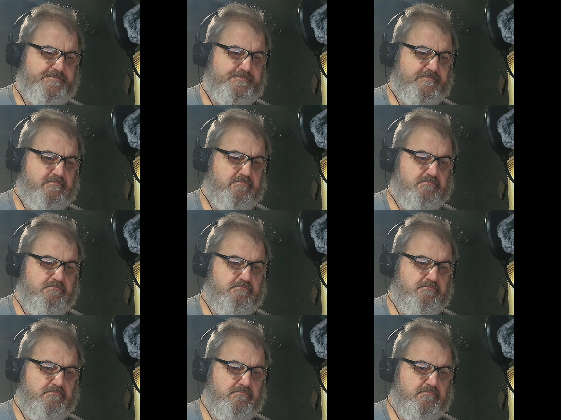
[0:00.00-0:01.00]

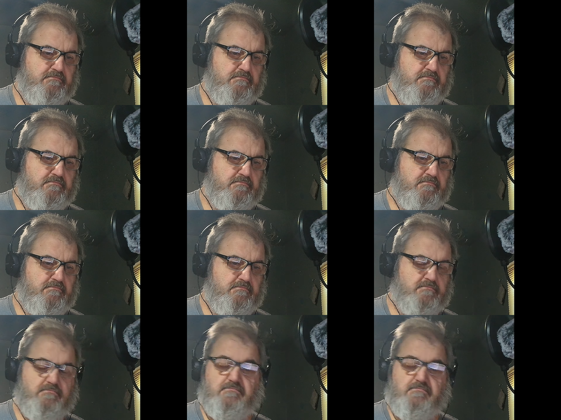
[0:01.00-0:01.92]
Nobody speaks.